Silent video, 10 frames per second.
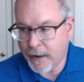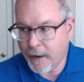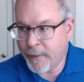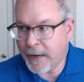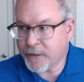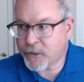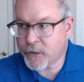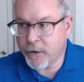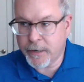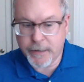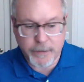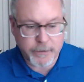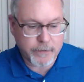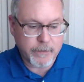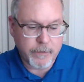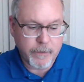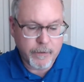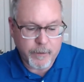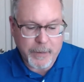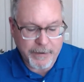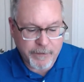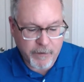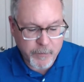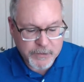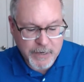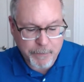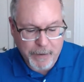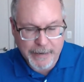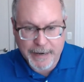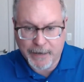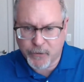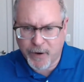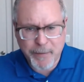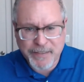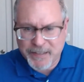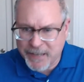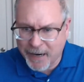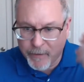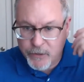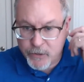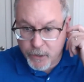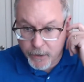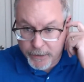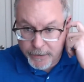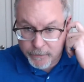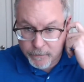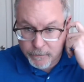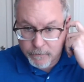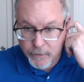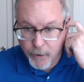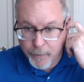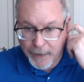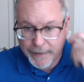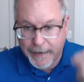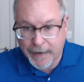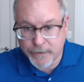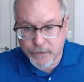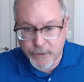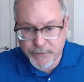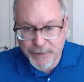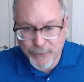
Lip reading: I mean, I started the My Favorite Mistake podcast right about the time you started your podcast, September